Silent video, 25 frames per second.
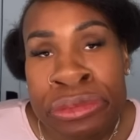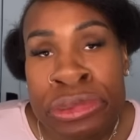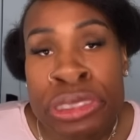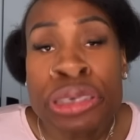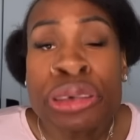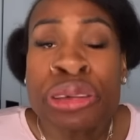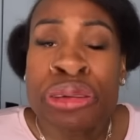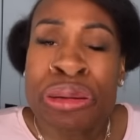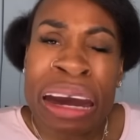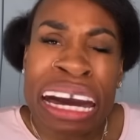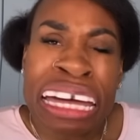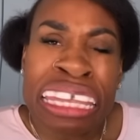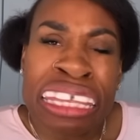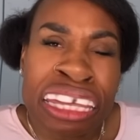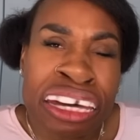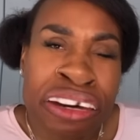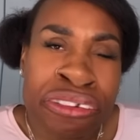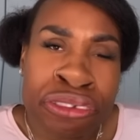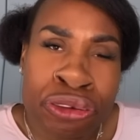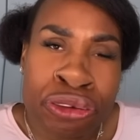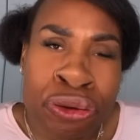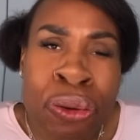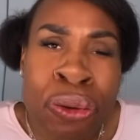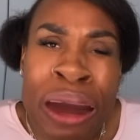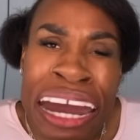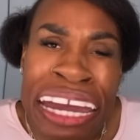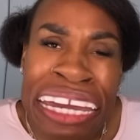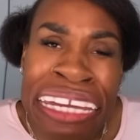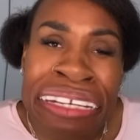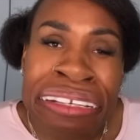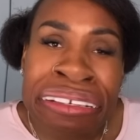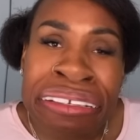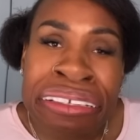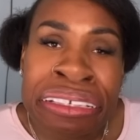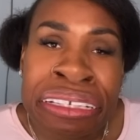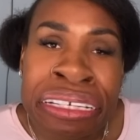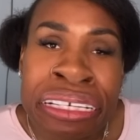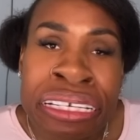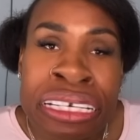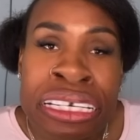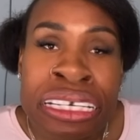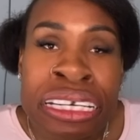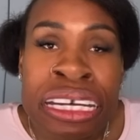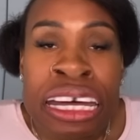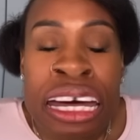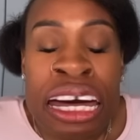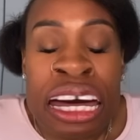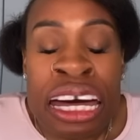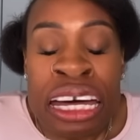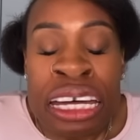You know I love you, right?
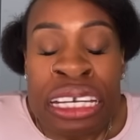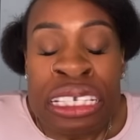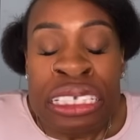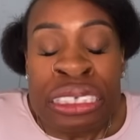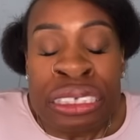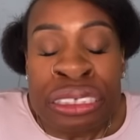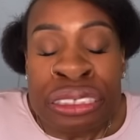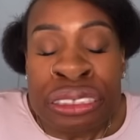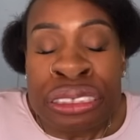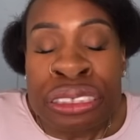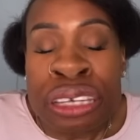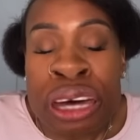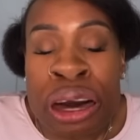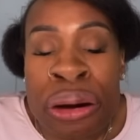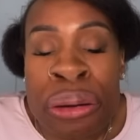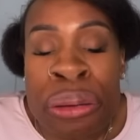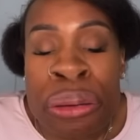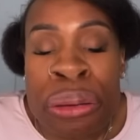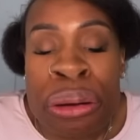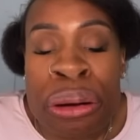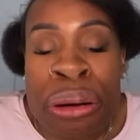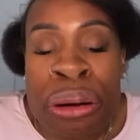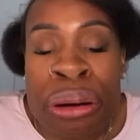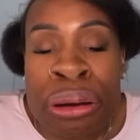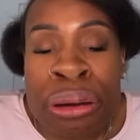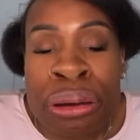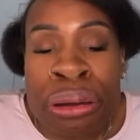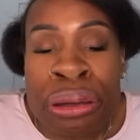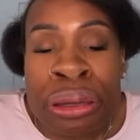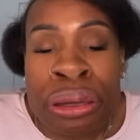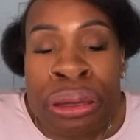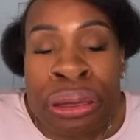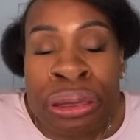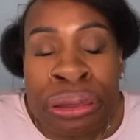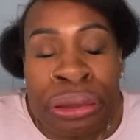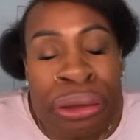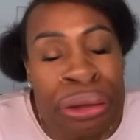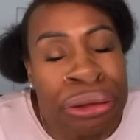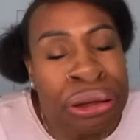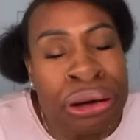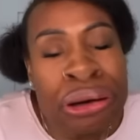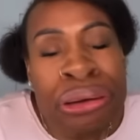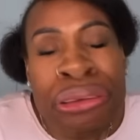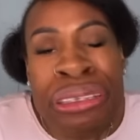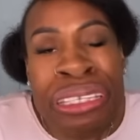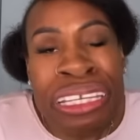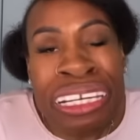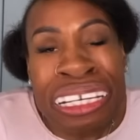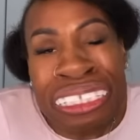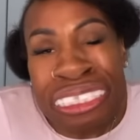So, you
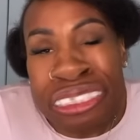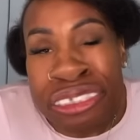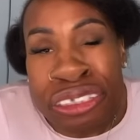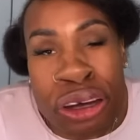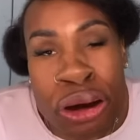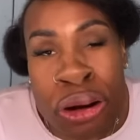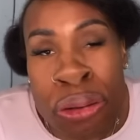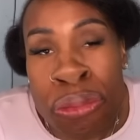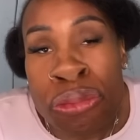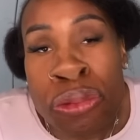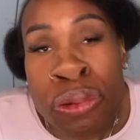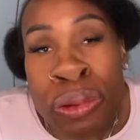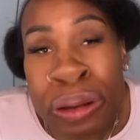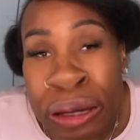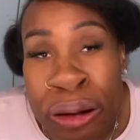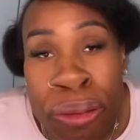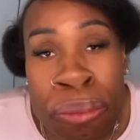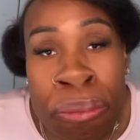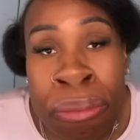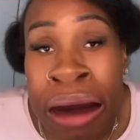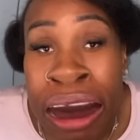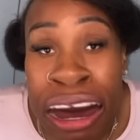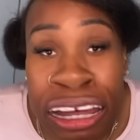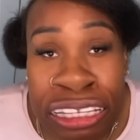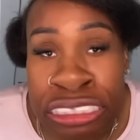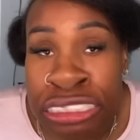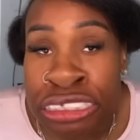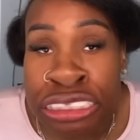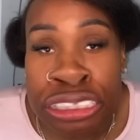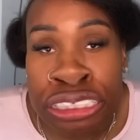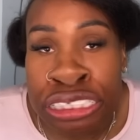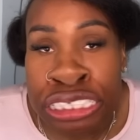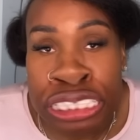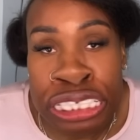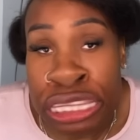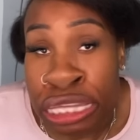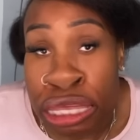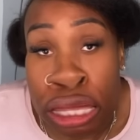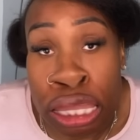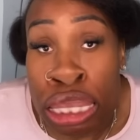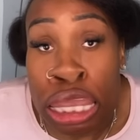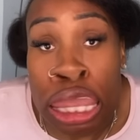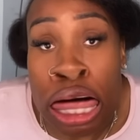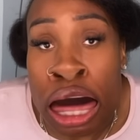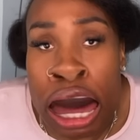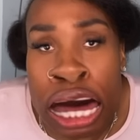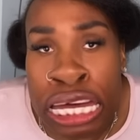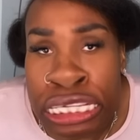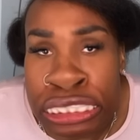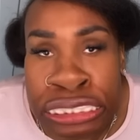know, there's no real monsters in the
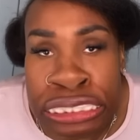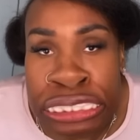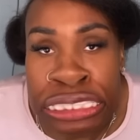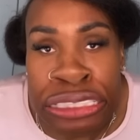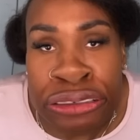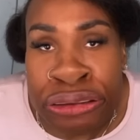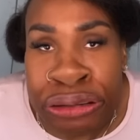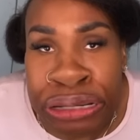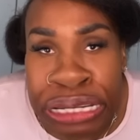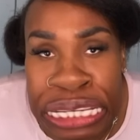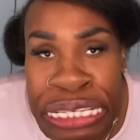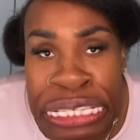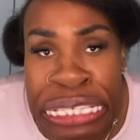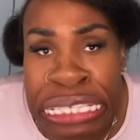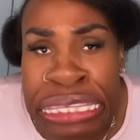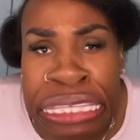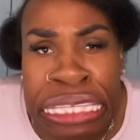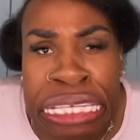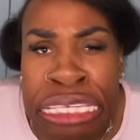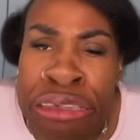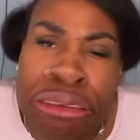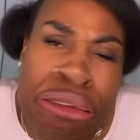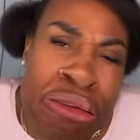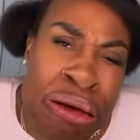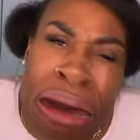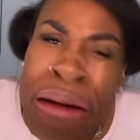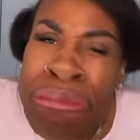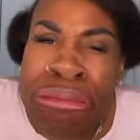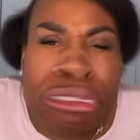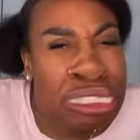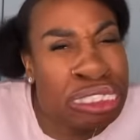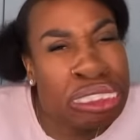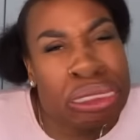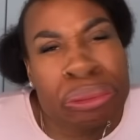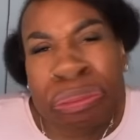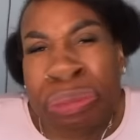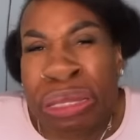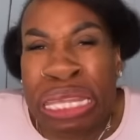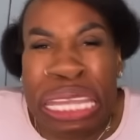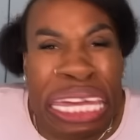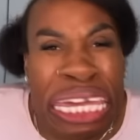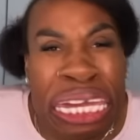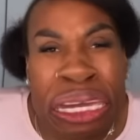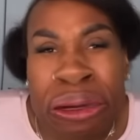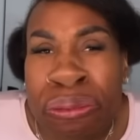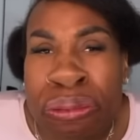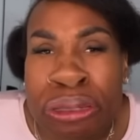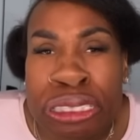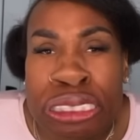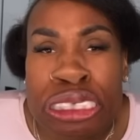closet or anything. You know, I was just
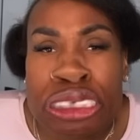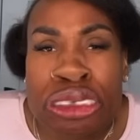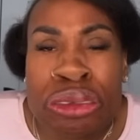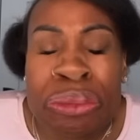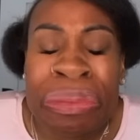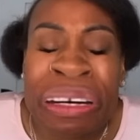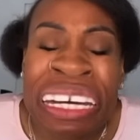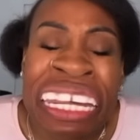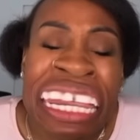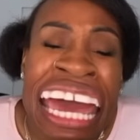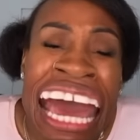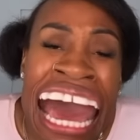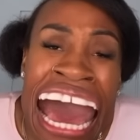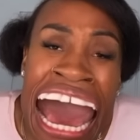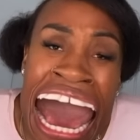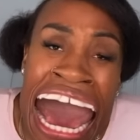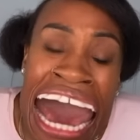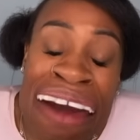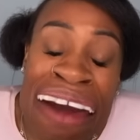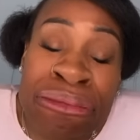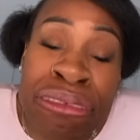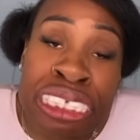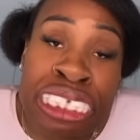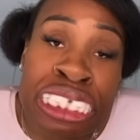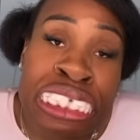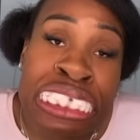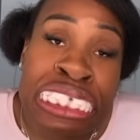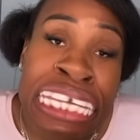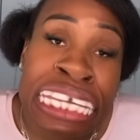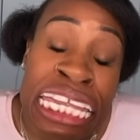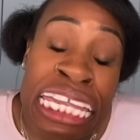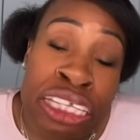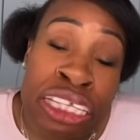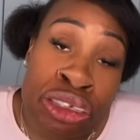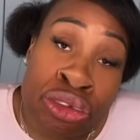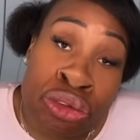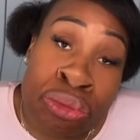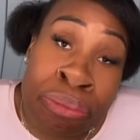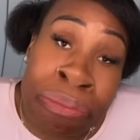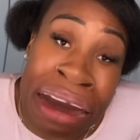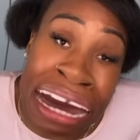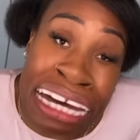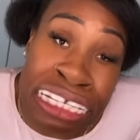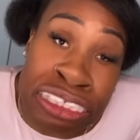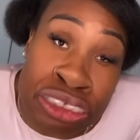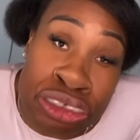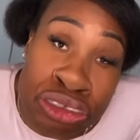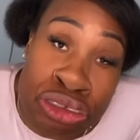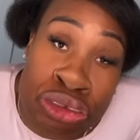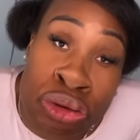playing with you, but I was just telling you
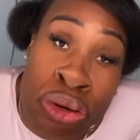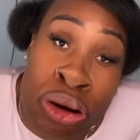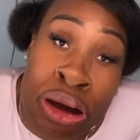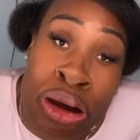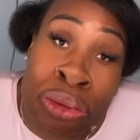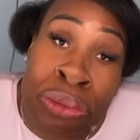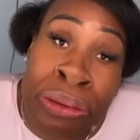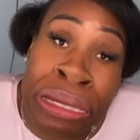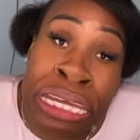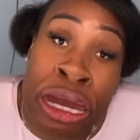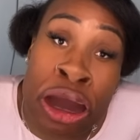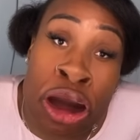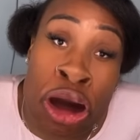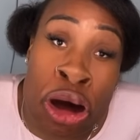my story,